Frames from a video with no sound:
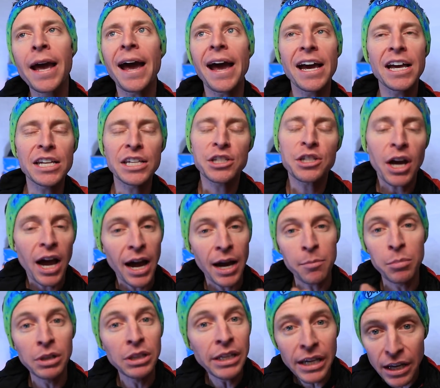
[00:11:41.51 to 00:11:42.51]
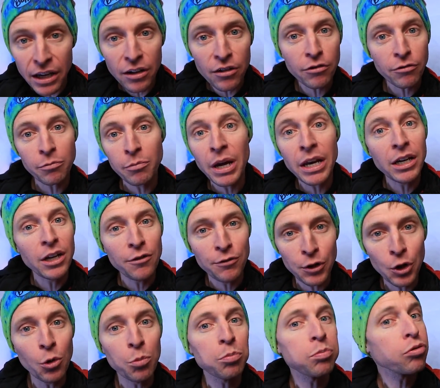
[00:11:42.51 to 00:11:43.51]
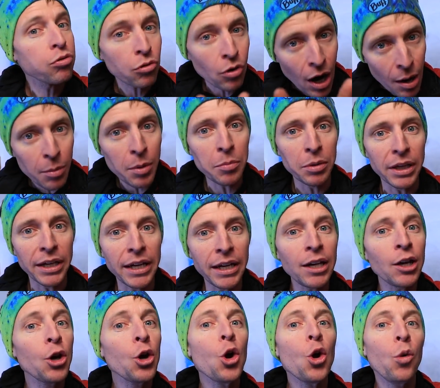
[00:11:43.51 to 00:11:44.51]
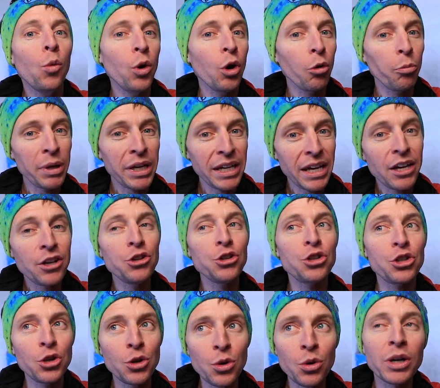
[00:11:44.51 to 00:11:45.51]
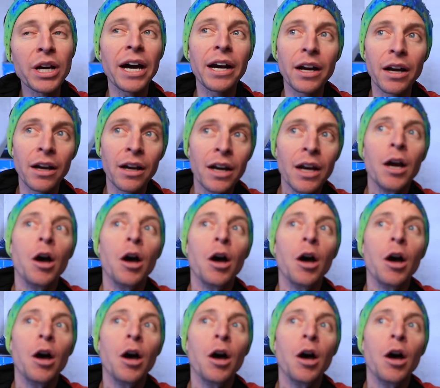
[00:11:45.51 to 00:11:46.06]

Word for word: as I believe many of you probably will begin to kind of